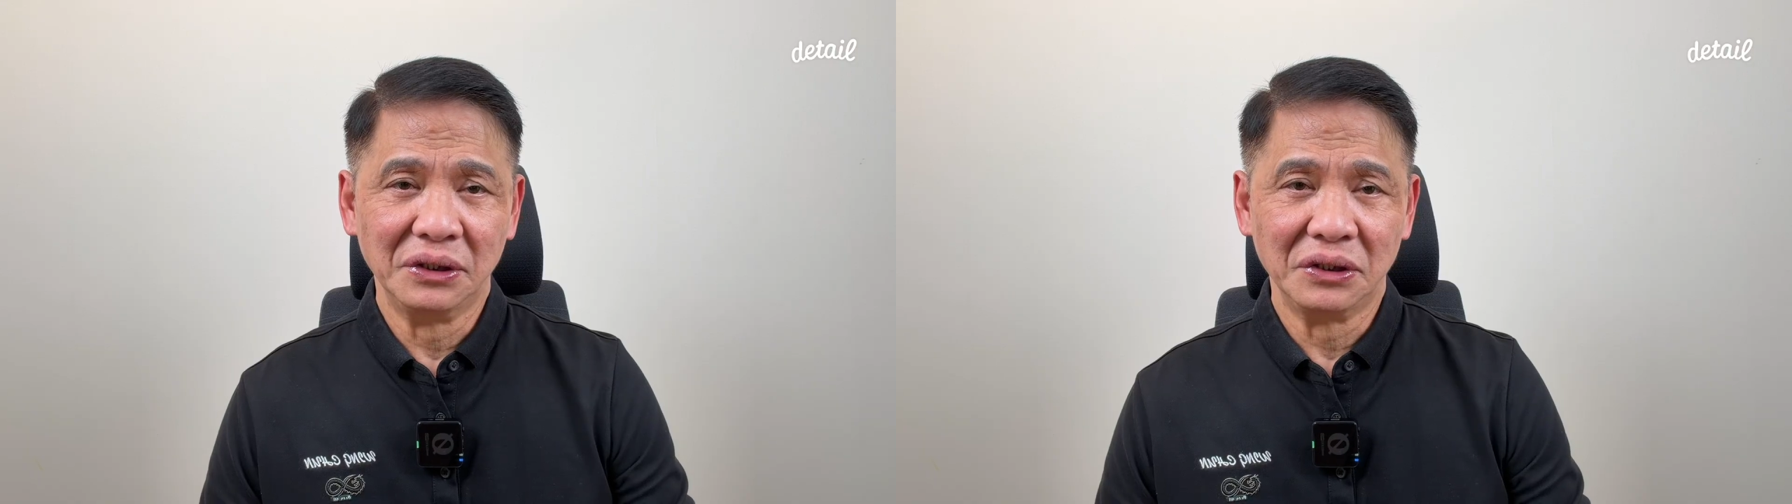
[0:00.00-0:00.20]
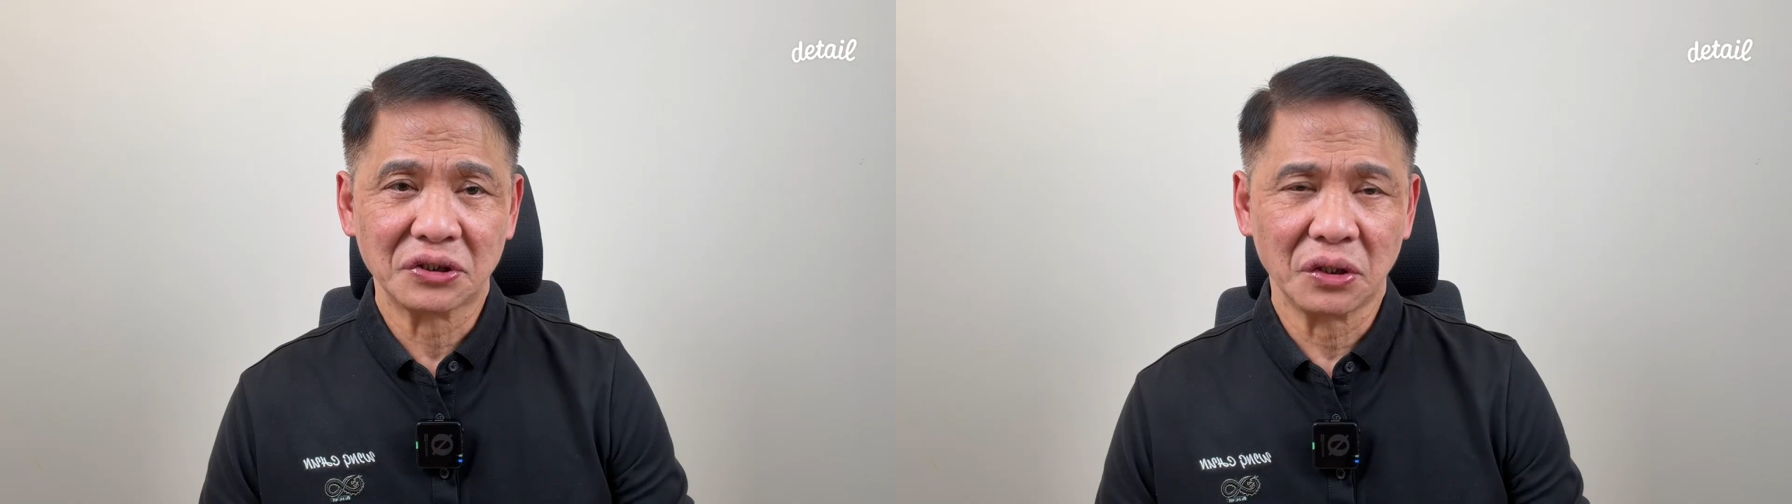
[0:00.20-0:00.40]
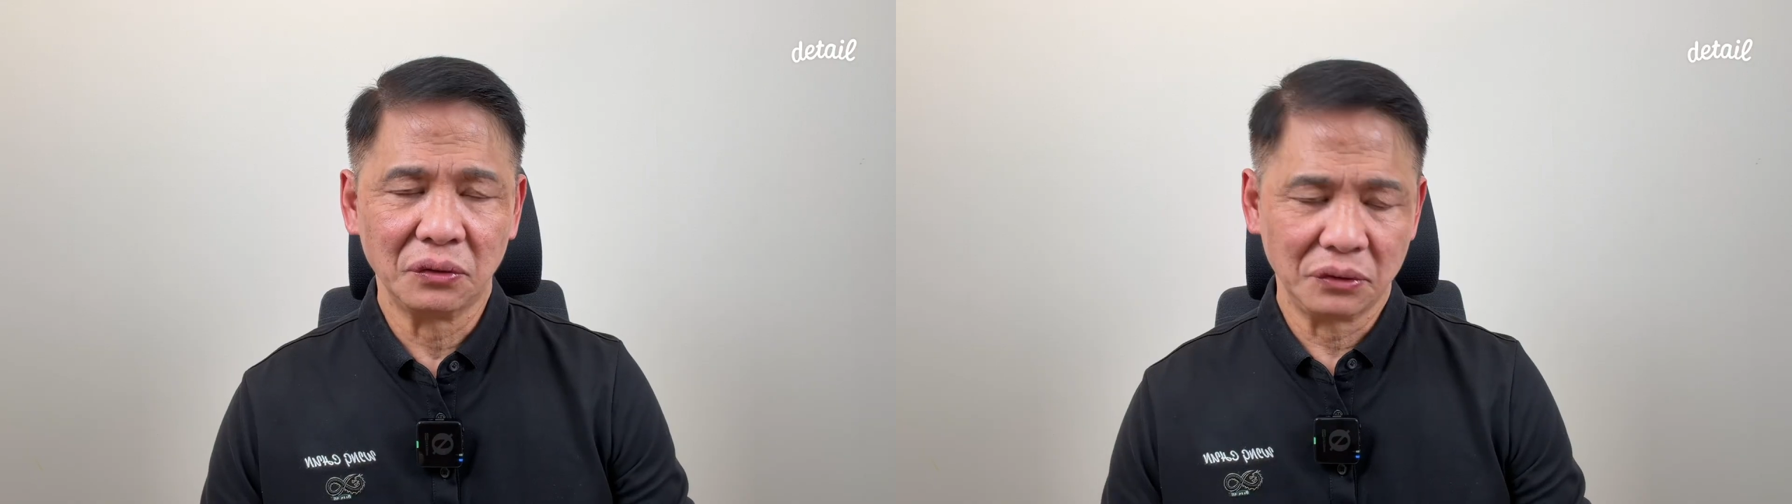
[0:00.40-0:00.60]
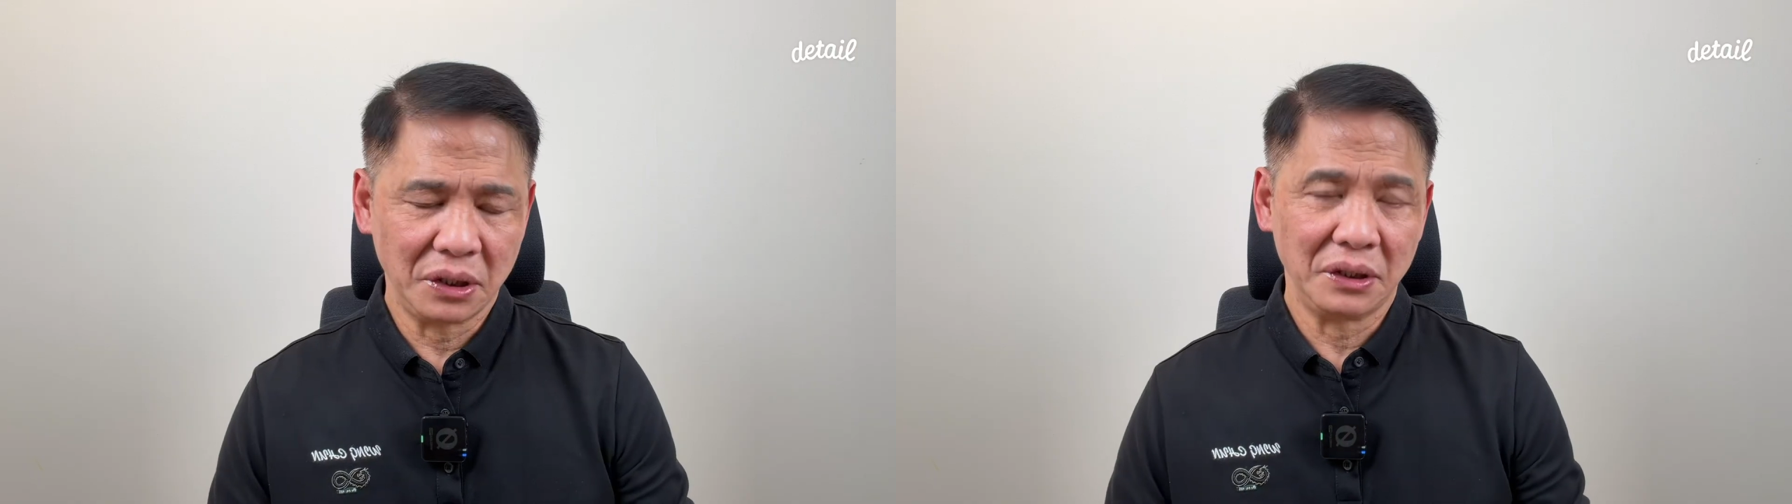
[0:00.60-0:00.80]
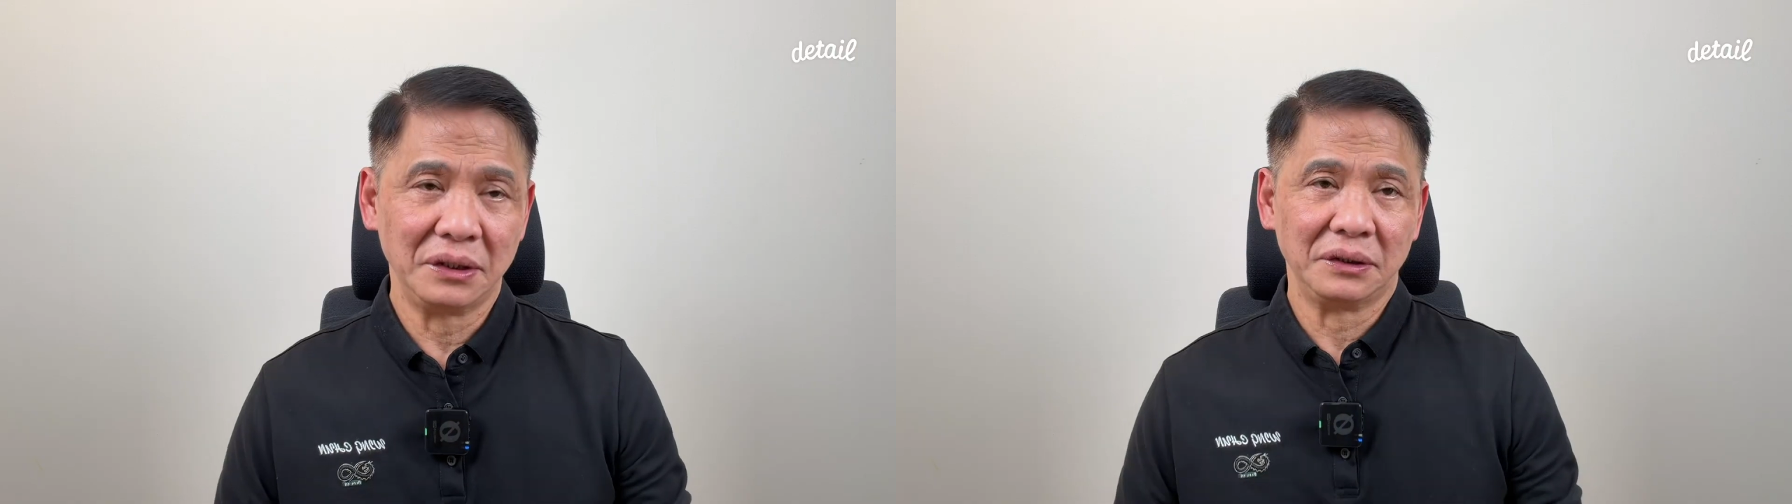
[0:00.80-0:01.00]
So,
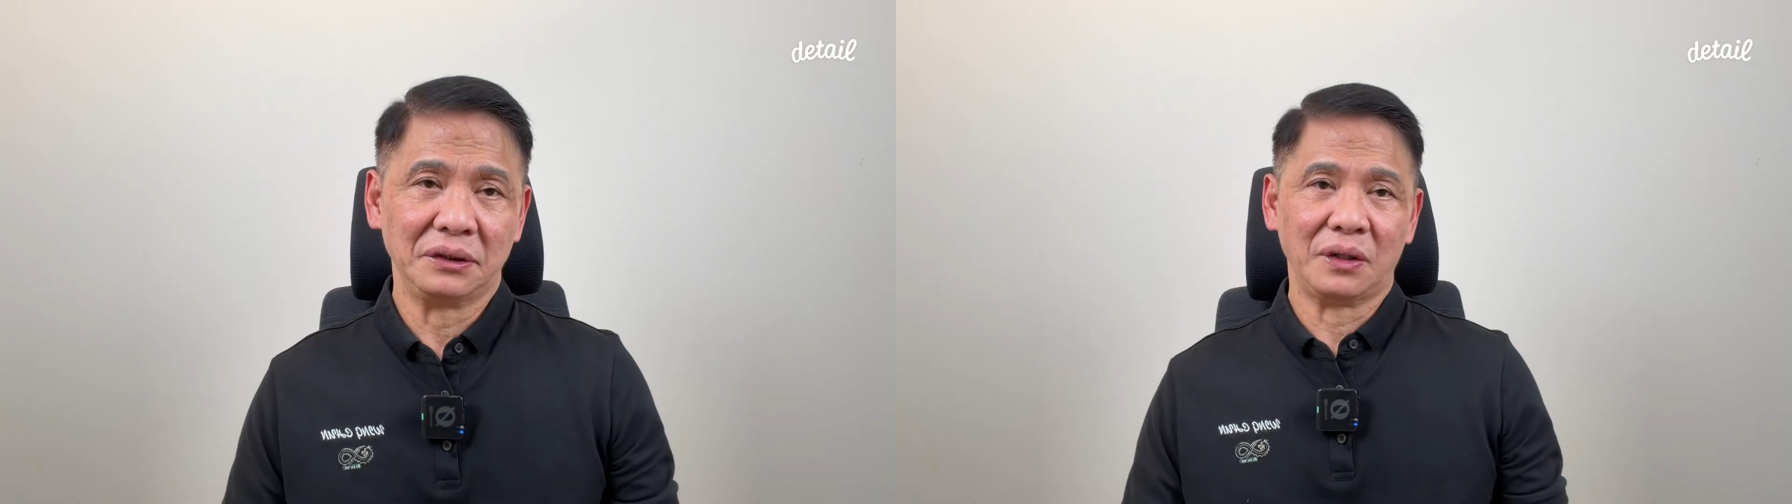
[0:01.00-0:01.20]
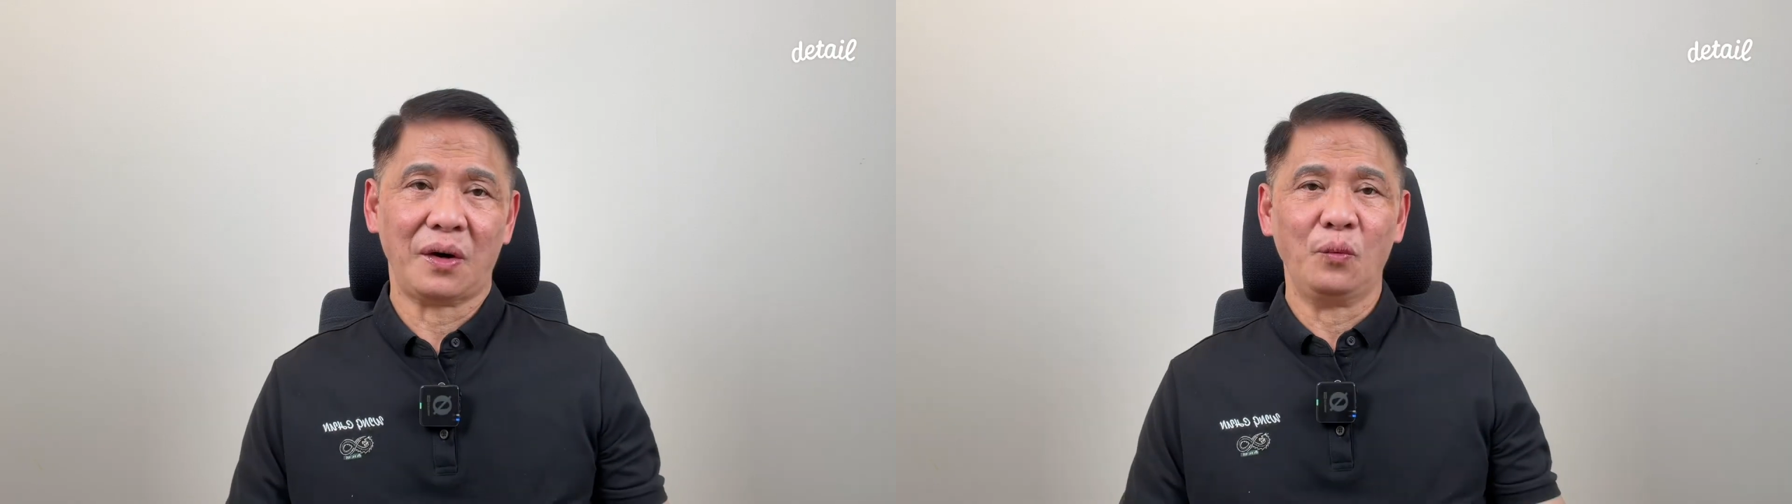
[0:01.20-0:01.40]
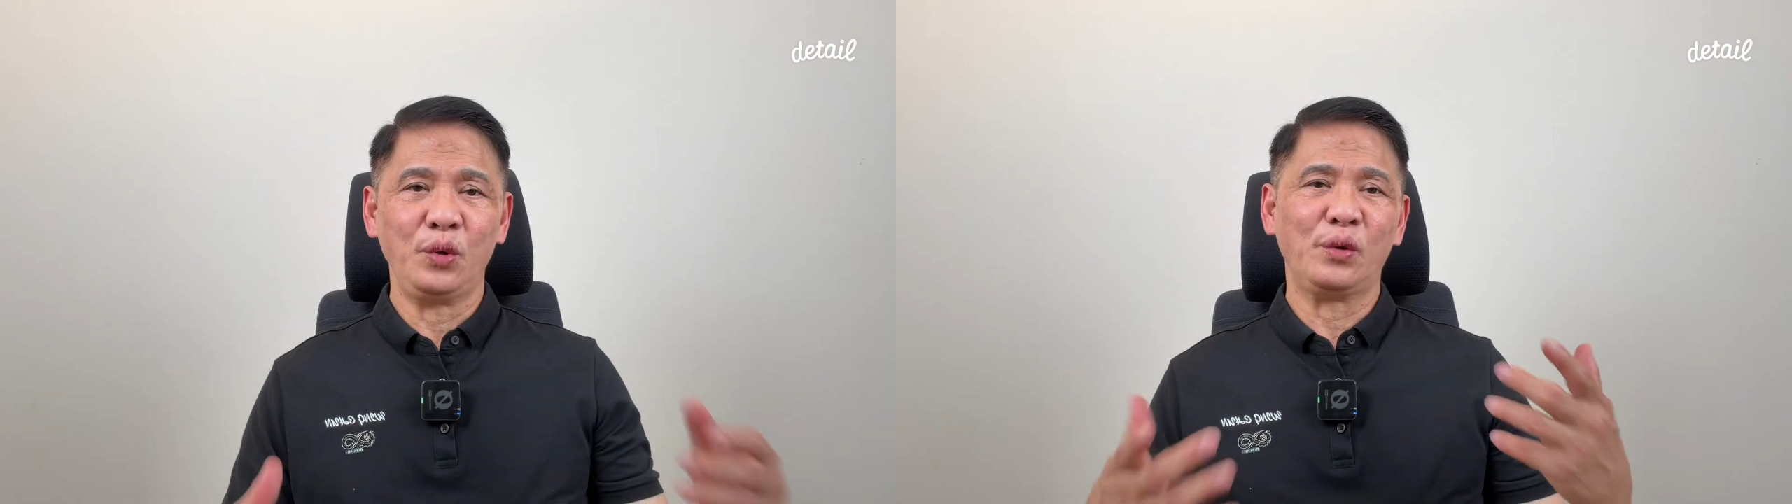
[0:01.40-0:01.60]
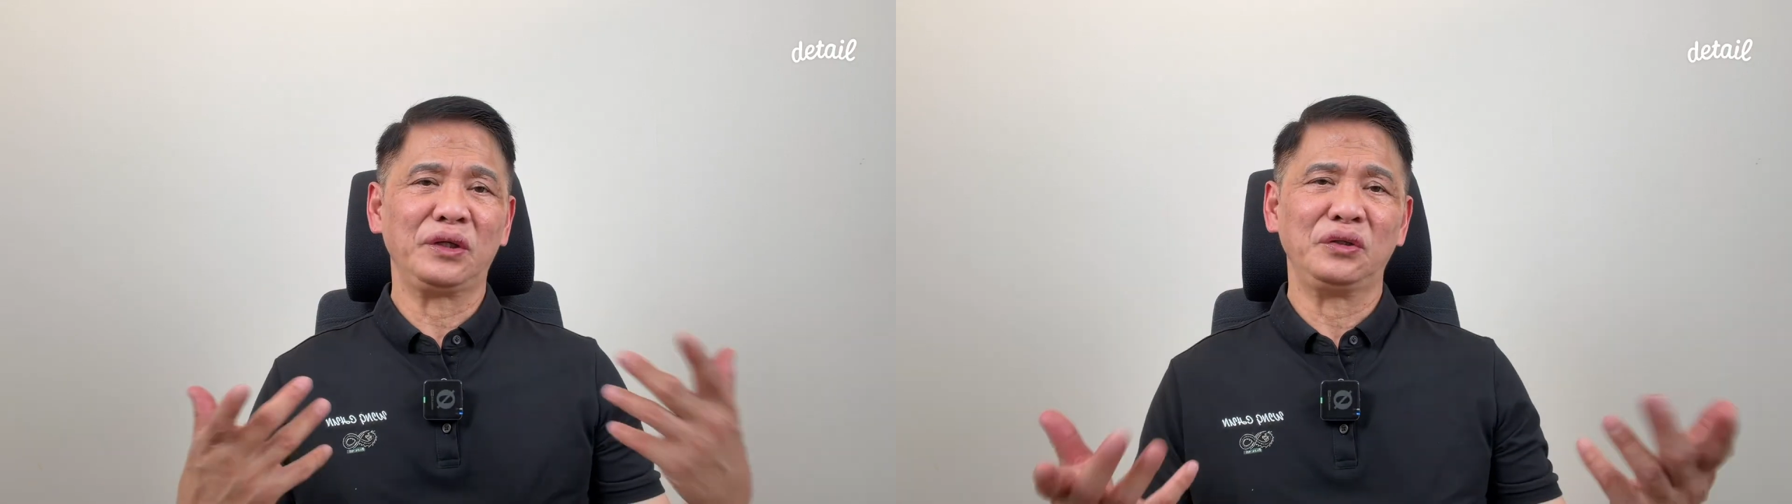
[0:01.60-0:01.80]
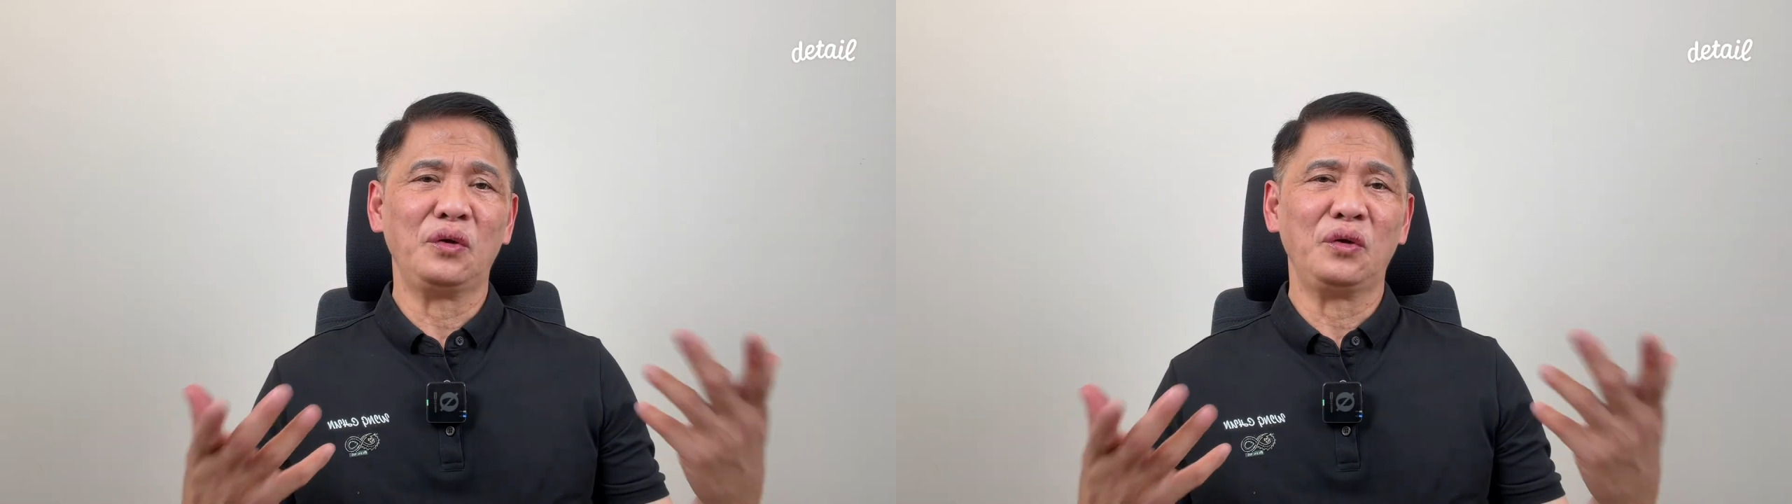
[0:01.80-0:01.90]
we want to know,